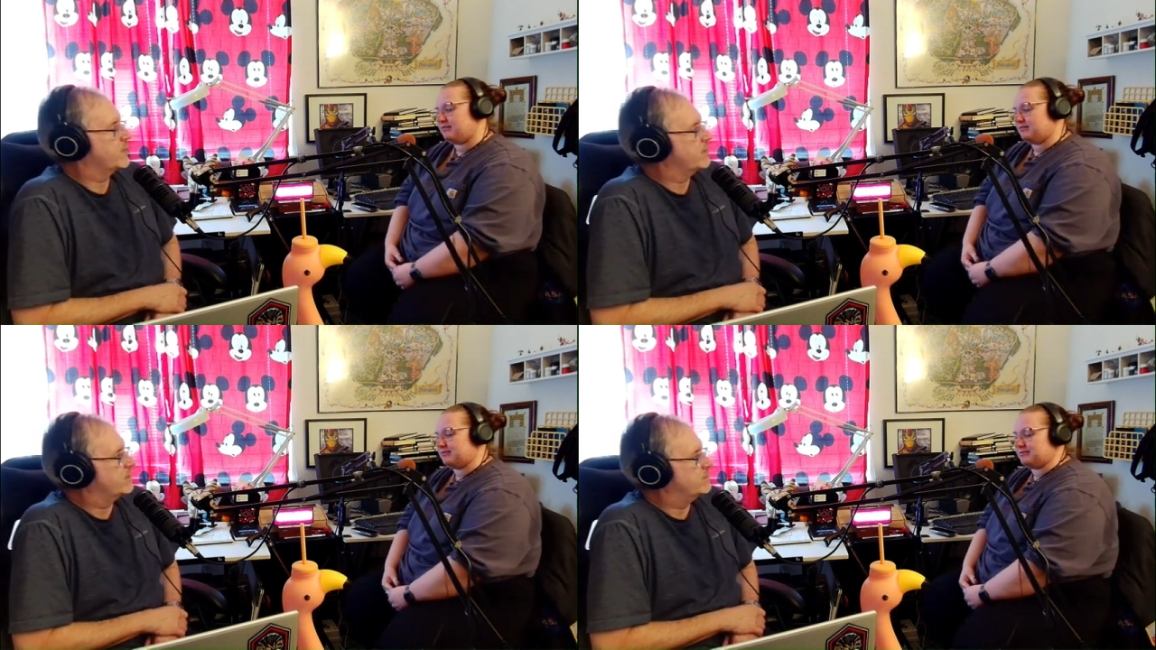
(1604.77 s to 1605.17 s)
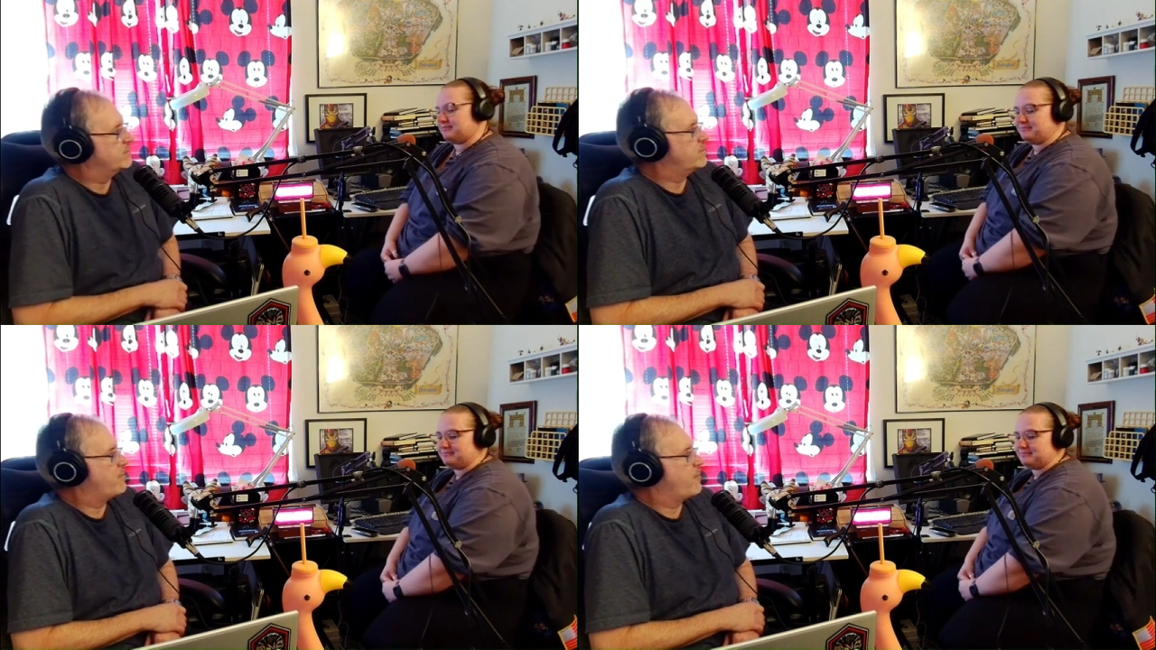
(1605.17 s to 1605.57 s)

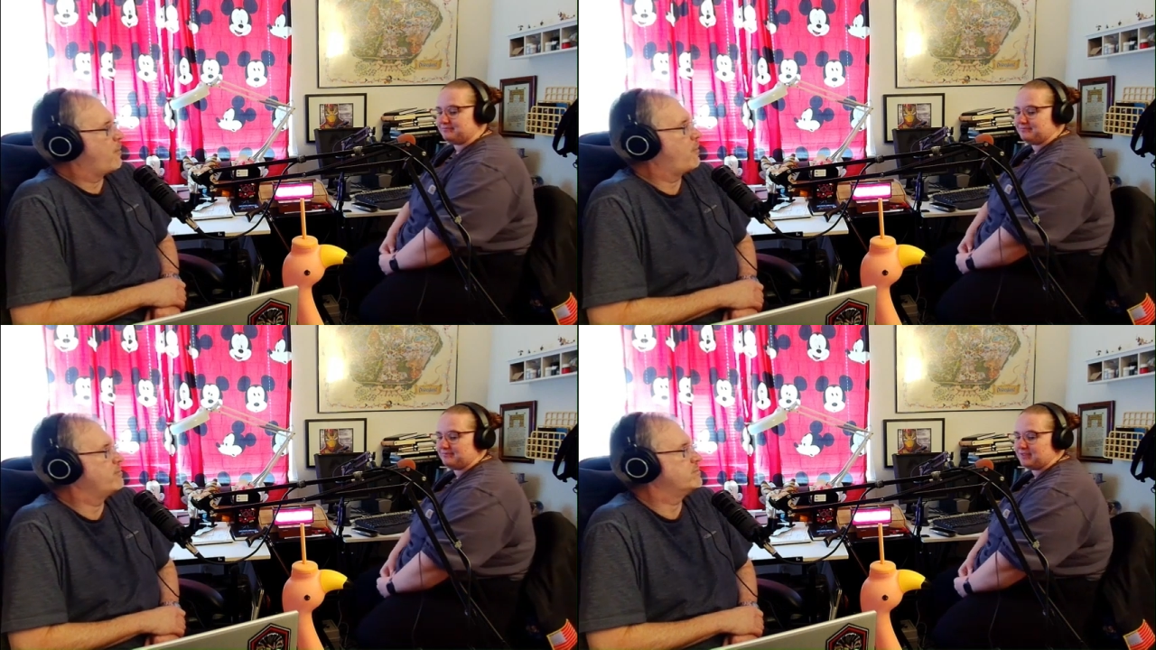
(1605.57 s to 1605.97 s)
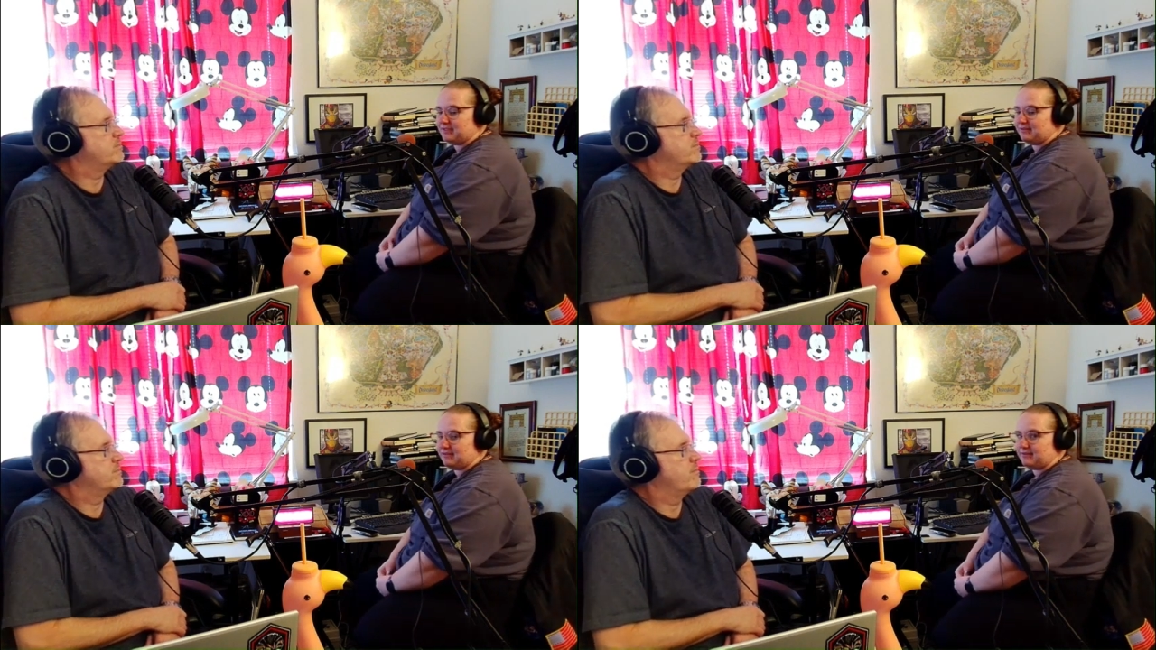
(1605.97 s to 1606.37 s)
Speaker 1: Um,
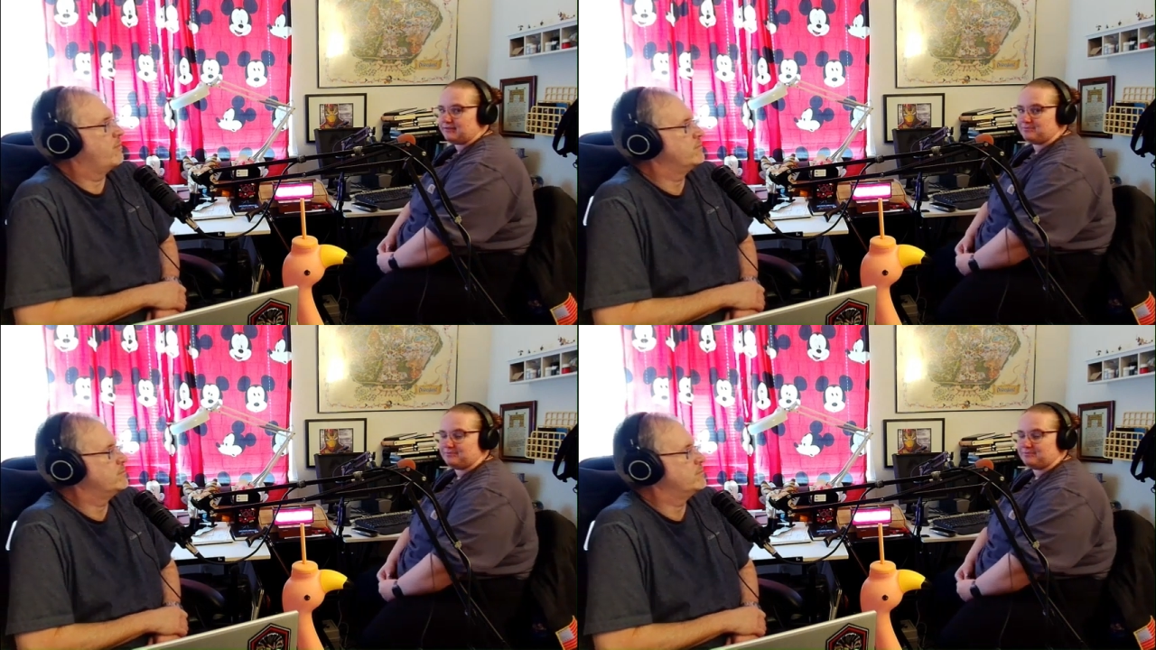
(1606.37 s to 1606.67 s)
yeah.